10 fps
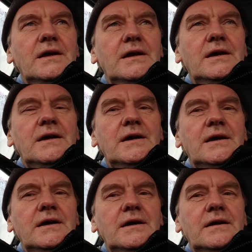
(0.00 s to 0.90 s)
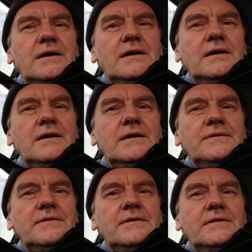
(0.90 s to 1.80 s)
I
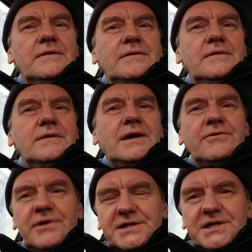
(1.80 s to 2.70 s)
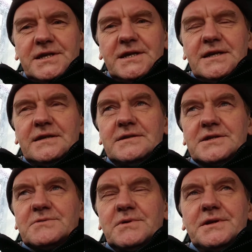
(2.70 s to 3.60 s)
originally
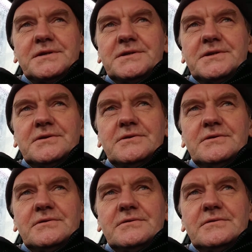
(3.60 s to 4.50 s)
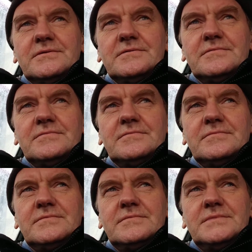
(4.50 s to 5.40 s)
just wanted to
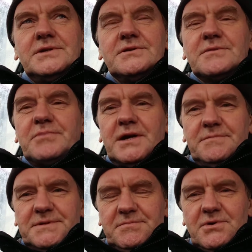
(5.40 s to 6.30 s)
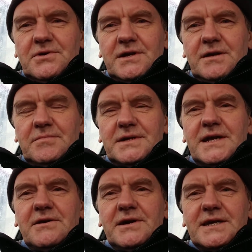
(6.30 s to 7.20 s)
do the pipe smoking, but
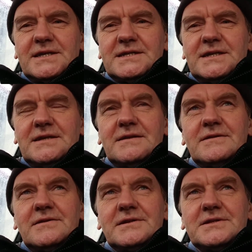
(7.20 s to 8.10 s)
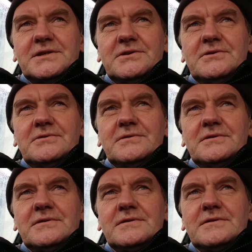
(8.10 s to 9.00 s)
now I can see that there are two
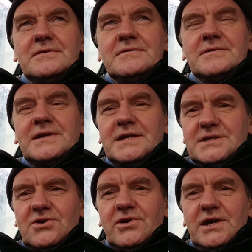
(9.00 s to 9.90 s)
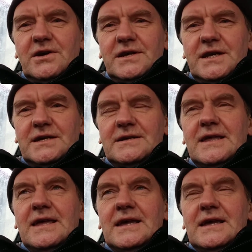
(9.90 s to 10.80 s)
things going on here.
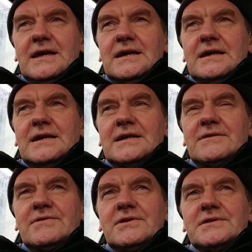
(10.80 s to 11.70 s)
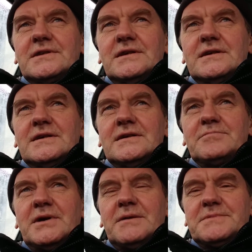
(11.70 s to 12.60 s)
Like, you've got the
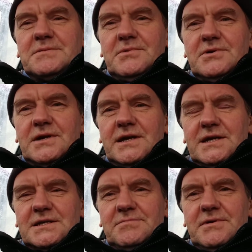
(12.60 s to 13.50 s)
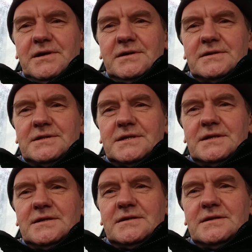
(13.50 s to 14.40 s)
pipe smoking experience
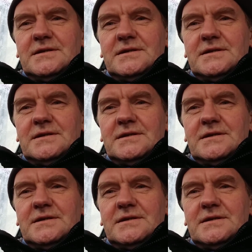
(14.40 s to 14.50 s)
and